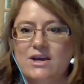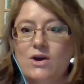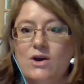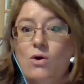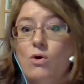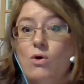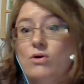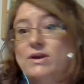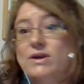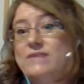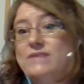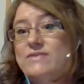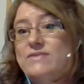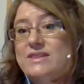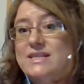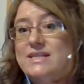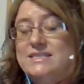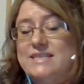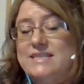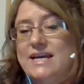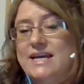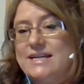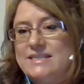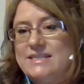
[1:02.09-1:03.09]
or even the
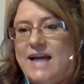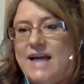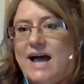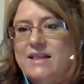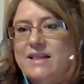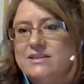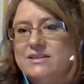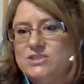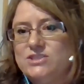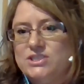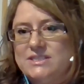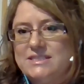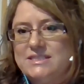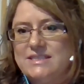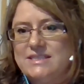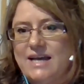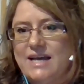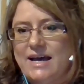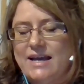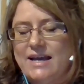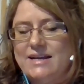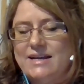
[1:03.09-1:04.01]
technology side.